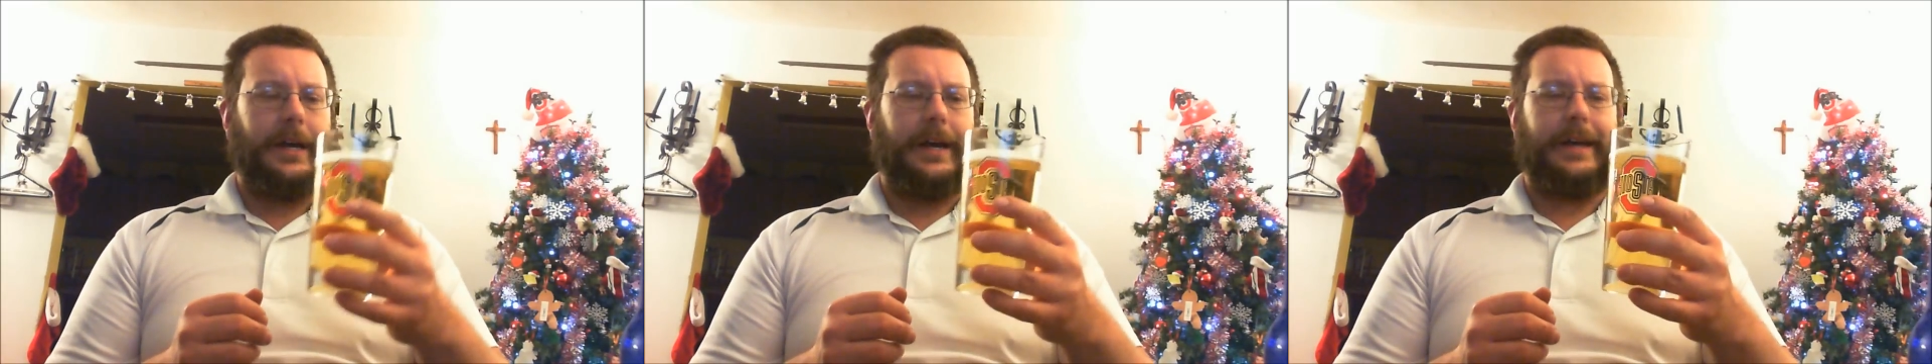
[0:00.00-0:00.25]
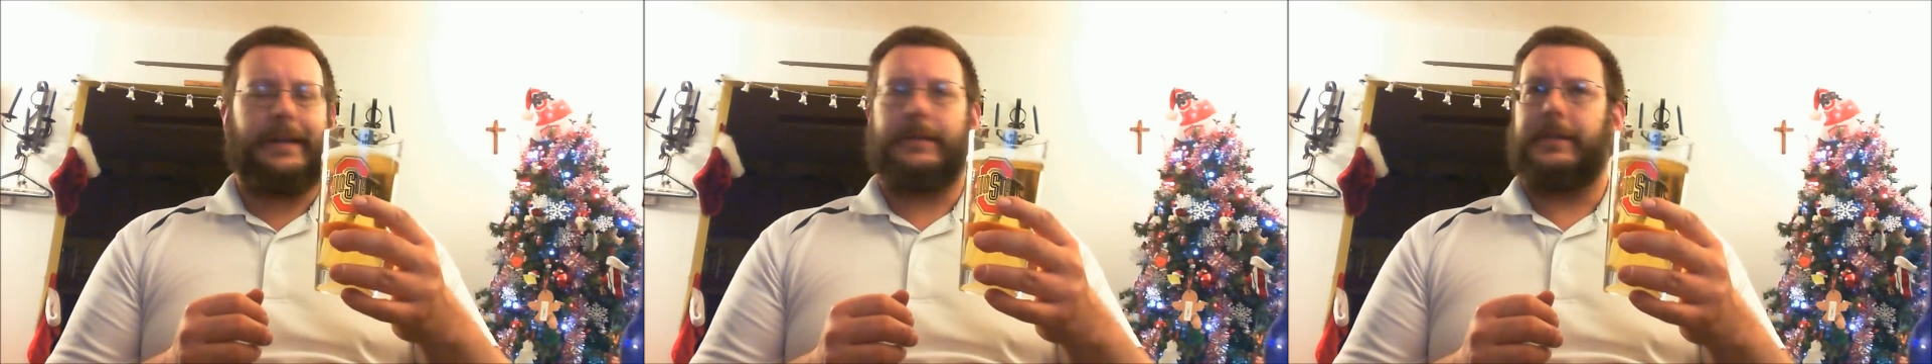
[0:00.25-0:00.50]

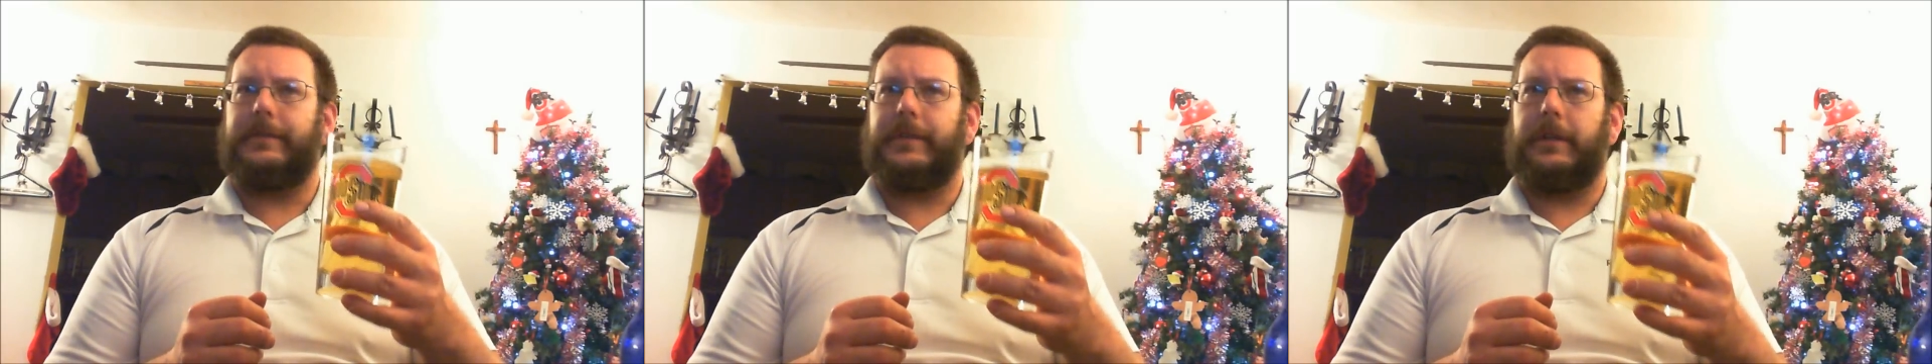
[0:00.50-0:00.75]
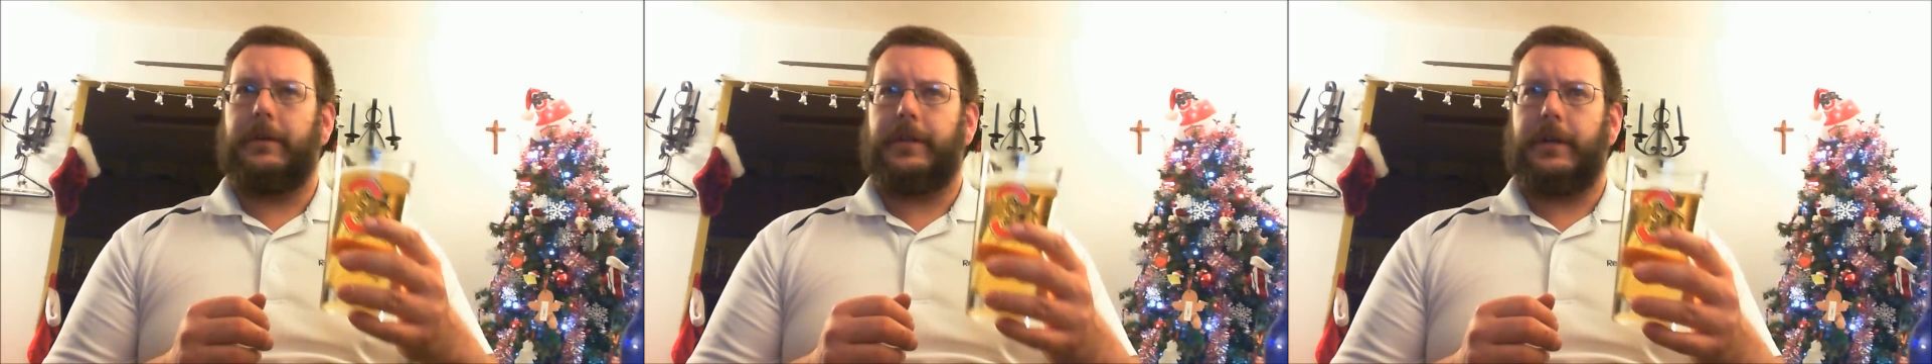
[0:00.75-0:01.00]
I don't even
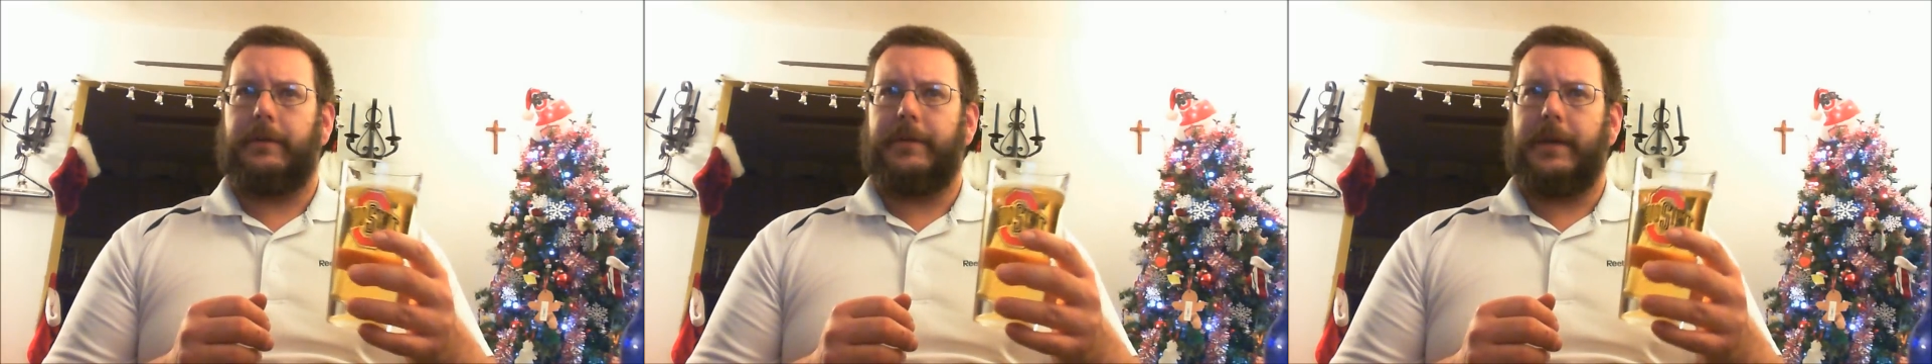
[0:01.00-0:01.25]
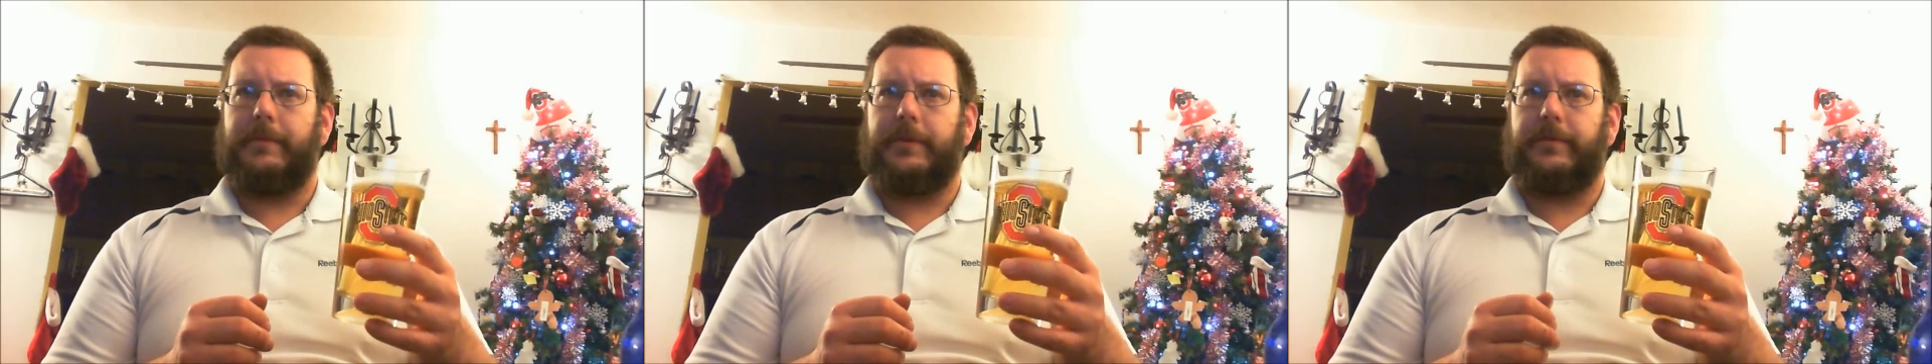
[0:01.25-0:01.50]
know that I'll be
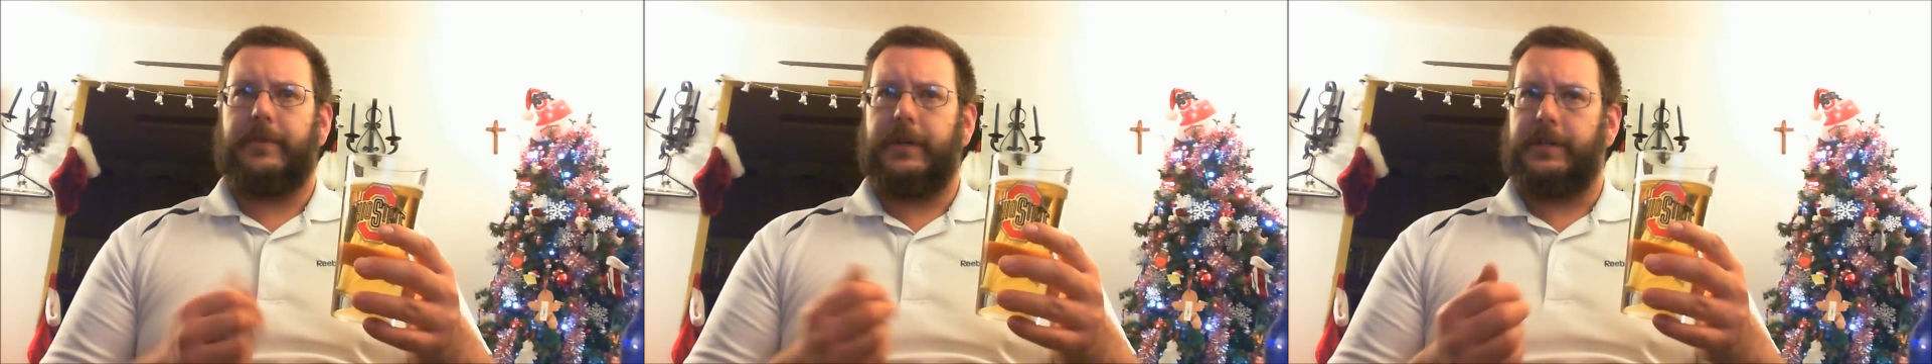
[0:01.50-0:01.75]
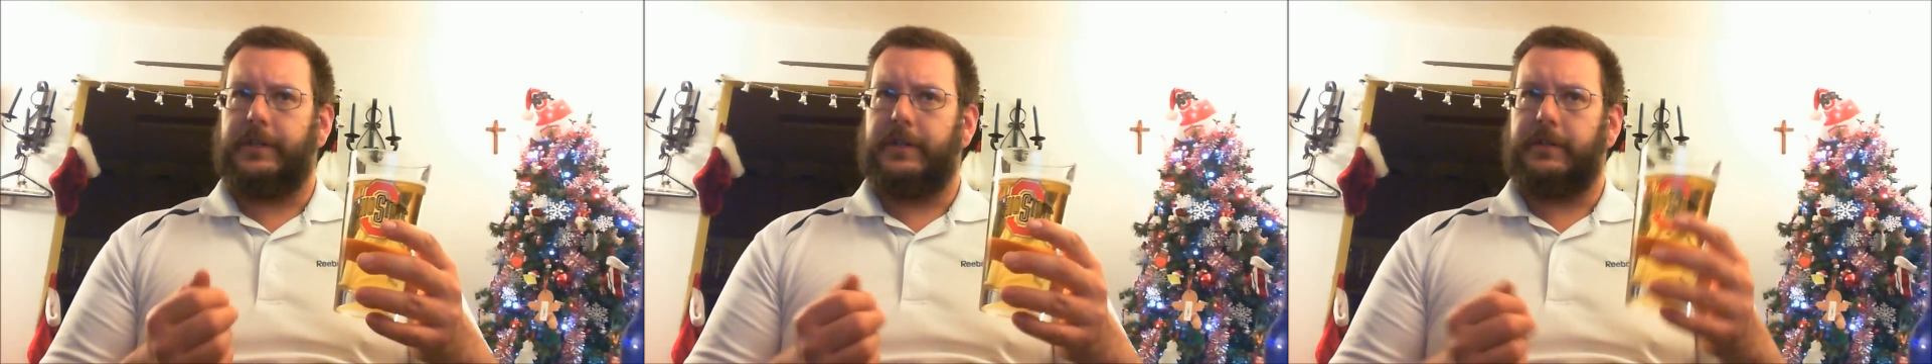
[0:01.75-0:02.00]
able to
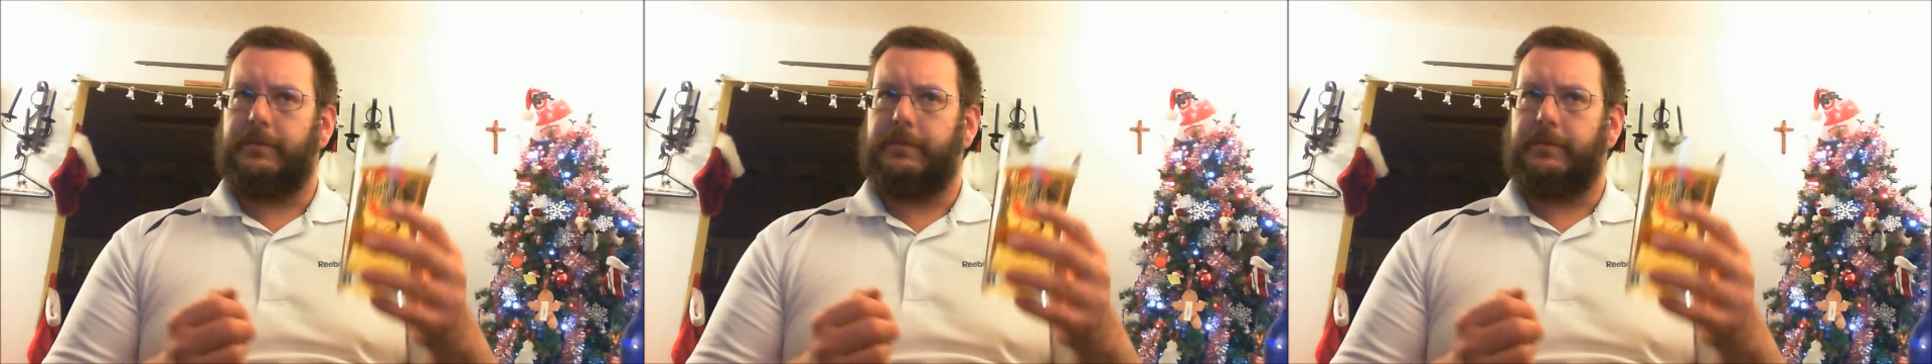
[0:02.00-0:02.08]
finish this,